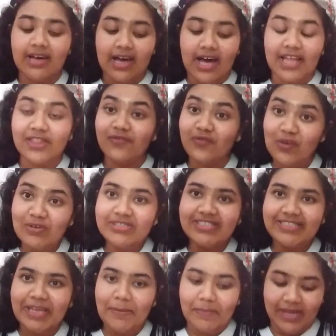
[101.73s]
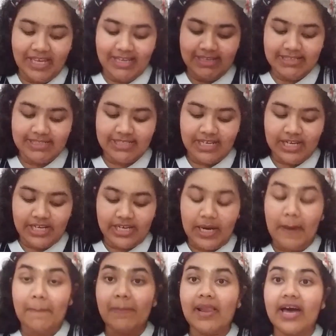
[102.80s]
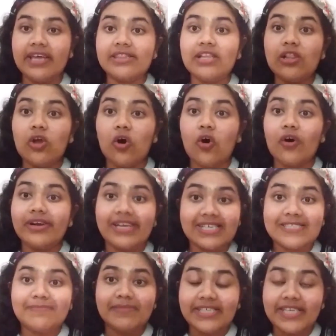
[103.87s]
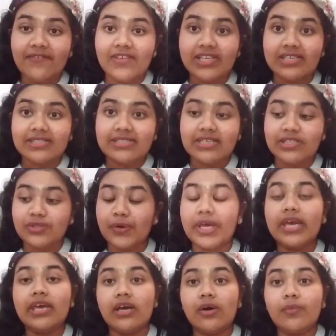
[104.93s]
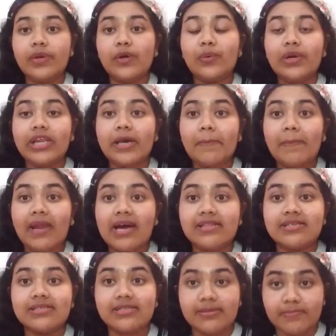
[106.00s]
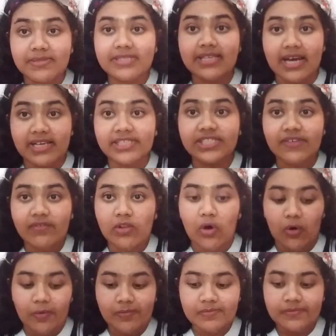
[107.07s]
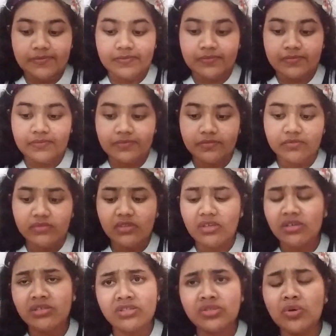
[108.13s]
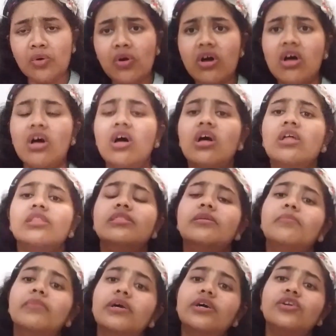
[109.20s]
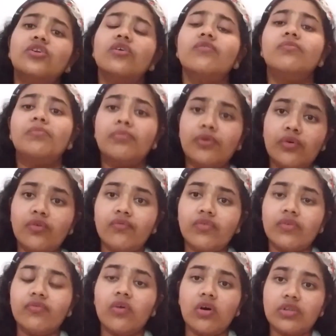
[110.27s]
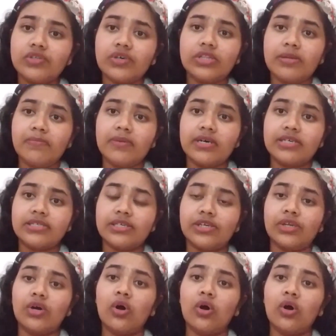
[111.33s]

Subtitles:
And the fourth step is applying the law on expert evidence. So here we only apply the substantive law. So the burden of proof falls on the person